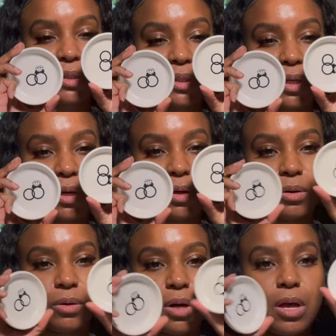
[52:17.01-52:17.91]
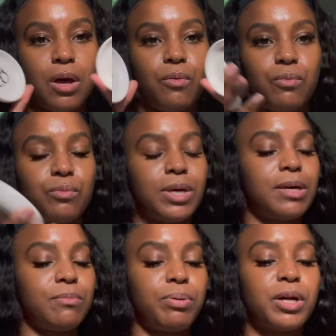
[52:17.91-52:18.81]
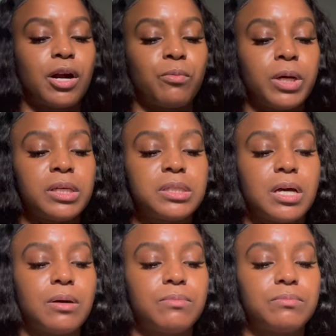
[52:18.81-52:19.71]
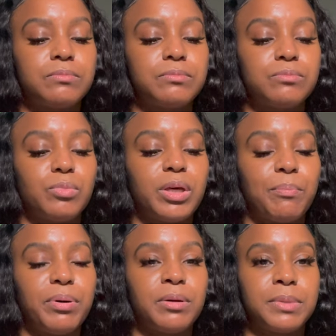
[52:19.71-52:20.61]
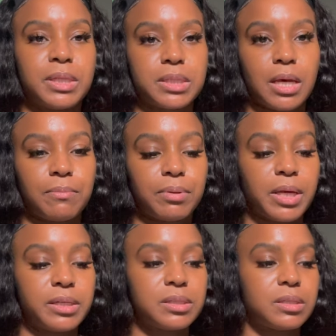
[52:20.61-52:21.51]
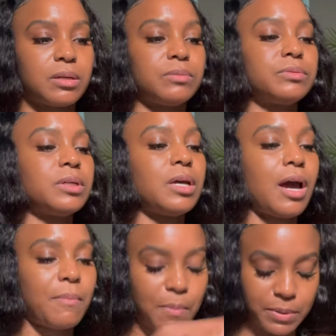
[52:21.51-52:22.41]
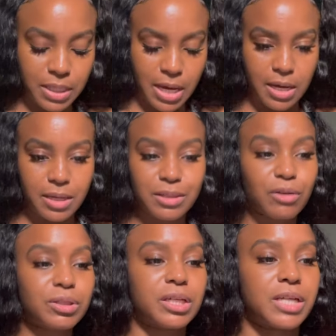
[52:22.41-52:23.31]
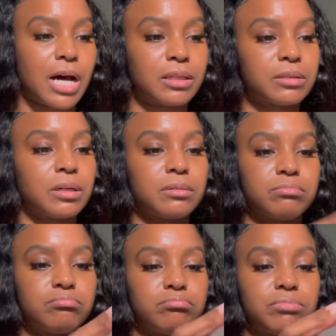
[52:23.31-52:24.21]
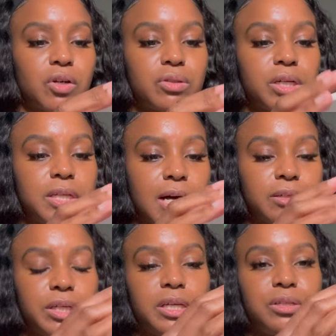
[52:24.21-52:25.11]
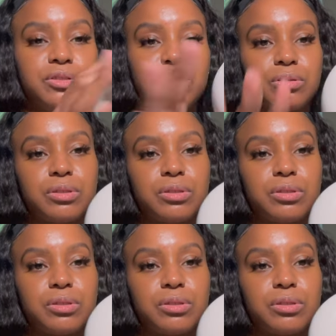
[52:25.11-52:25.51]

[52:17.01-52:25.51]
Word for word: So when we put our rings up, we can put them in the same place. So I'm gonna put that, they're only a dollar though. They're only a dollar each.